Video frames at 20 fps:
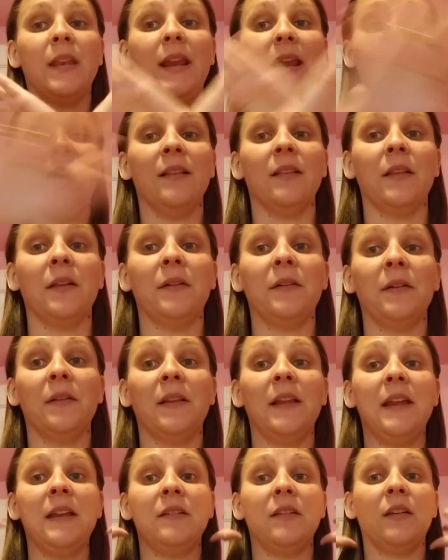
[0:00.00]
It
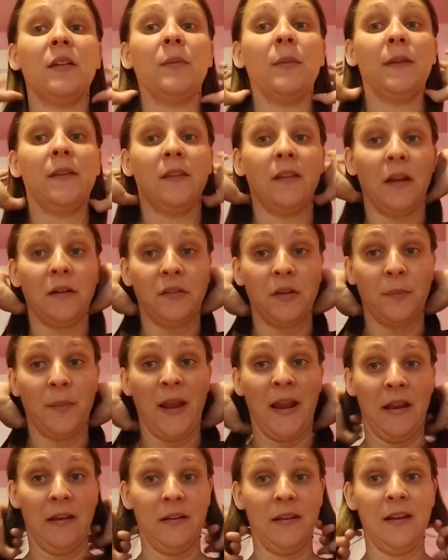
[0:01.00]
literally just was such a
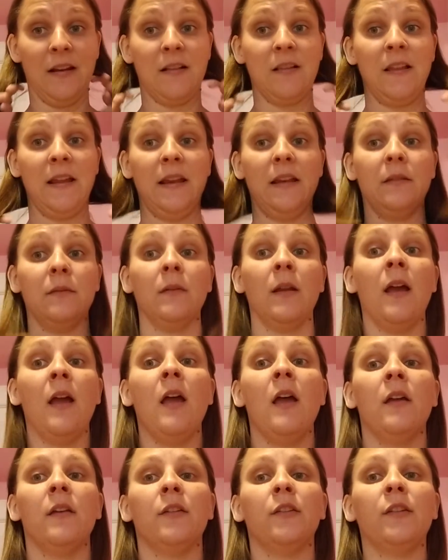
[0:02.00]
pain to clean.
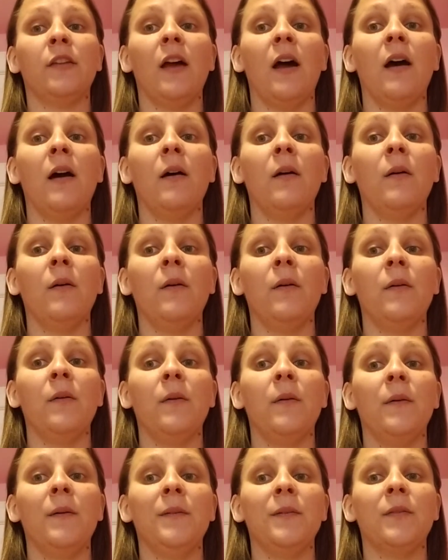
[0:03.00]

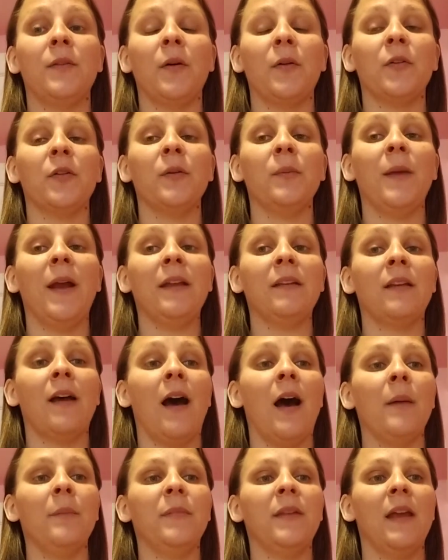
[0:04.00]
So those are my
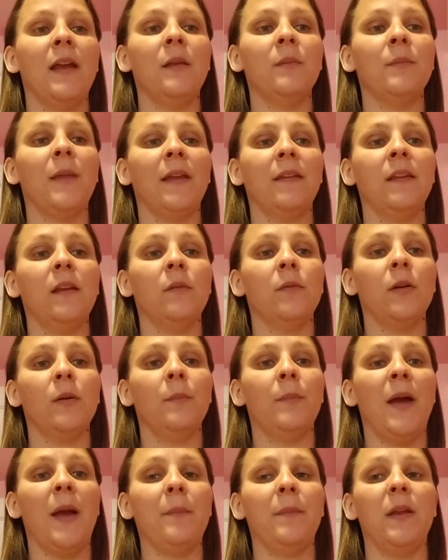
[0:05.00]
top 10 messy room
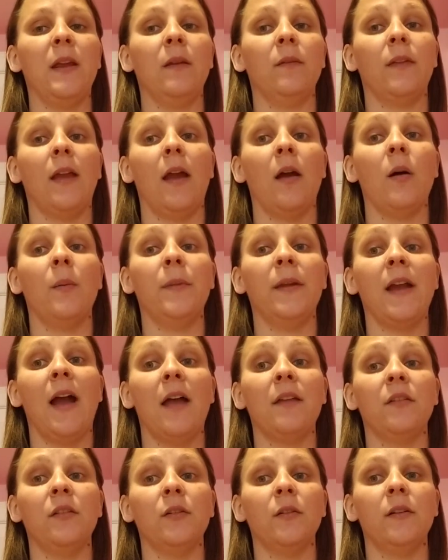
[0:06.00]
pet peeves. I hope you
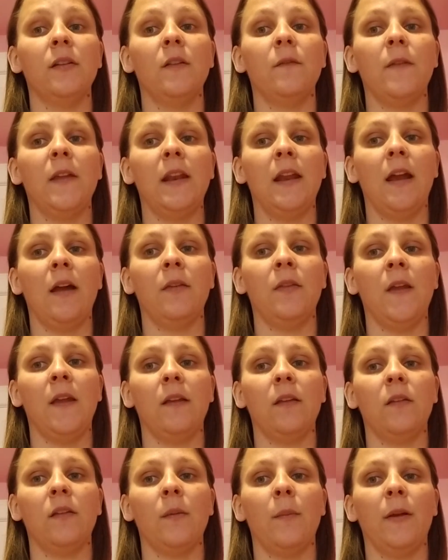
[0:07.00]
guys enjoyed the video. Thank
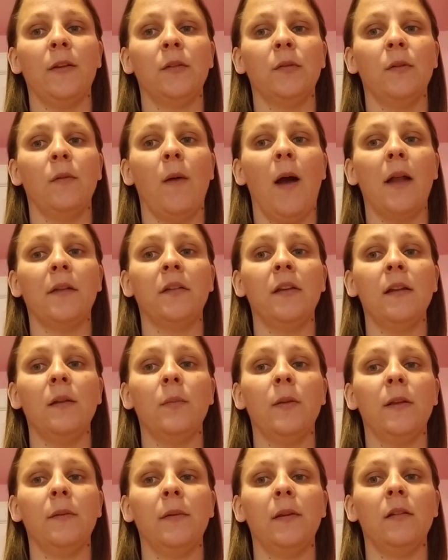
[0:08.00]
you so much for watching.
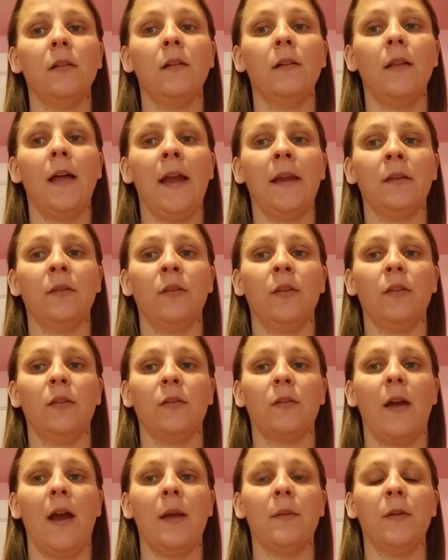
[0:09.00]
Please be sure to like and
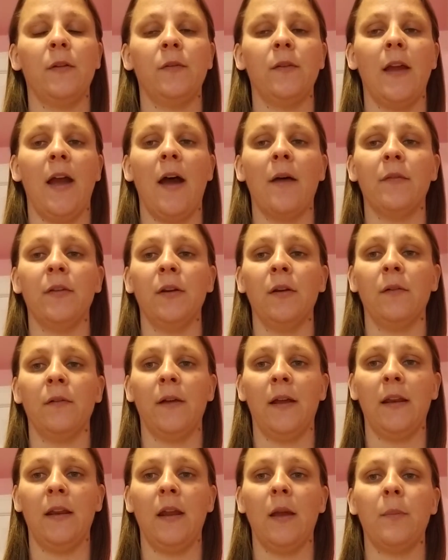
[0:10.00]
subscribe if you haven't already.